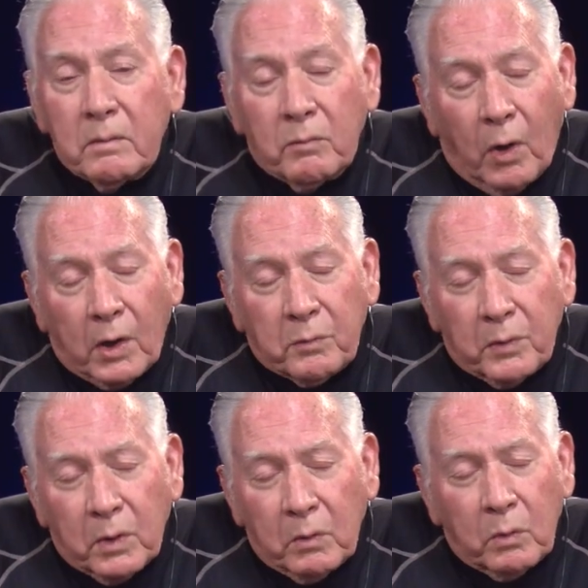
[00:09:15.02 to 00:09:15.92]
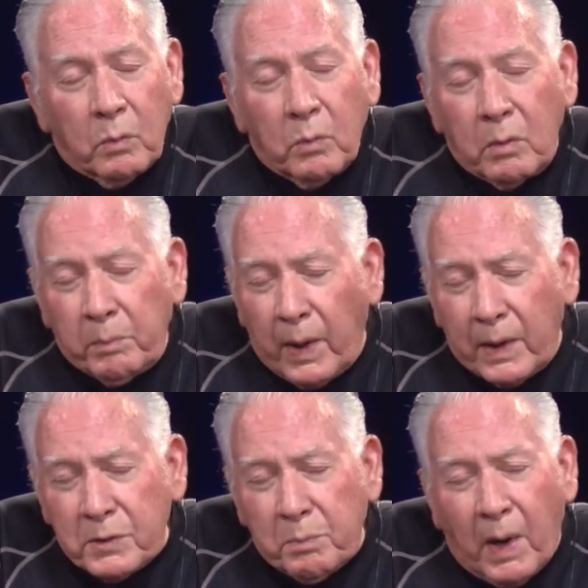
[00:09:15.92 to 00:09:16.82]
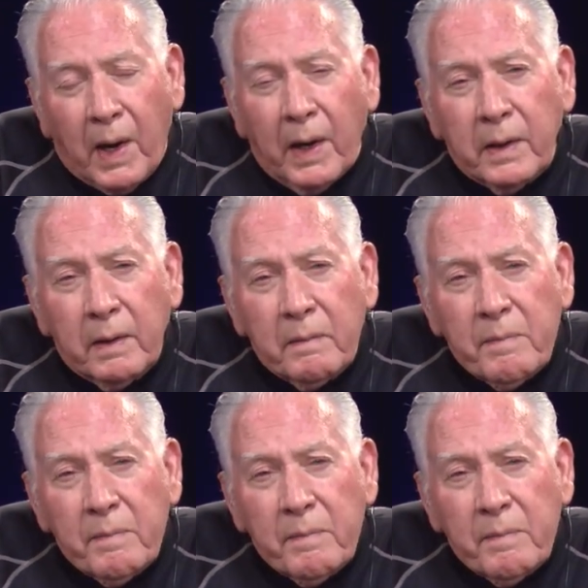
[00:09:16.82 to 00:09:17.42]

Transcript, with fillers: Vaudeville passed by,